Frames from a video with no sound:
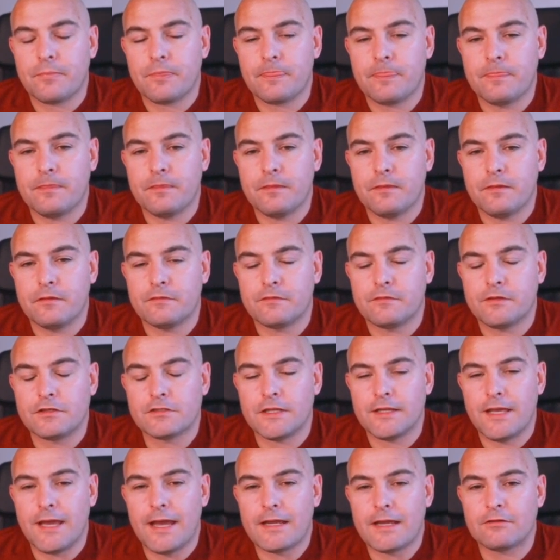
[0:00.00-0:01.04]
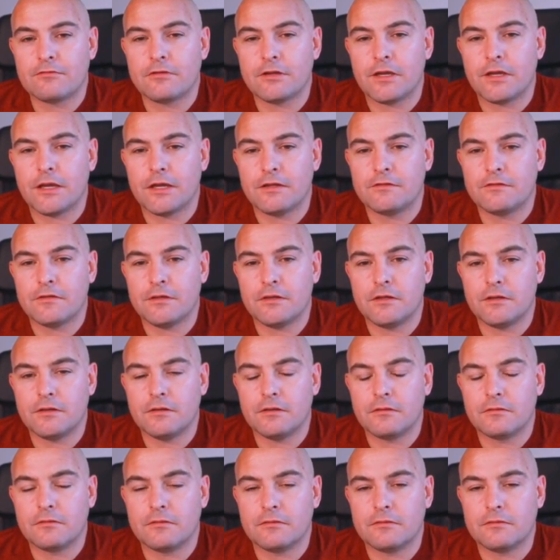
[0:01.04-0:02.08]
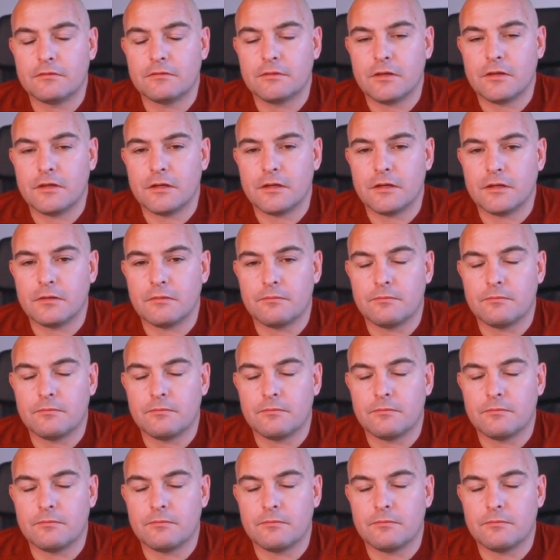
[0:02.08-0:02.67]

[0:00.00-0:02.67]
essentially aggregating a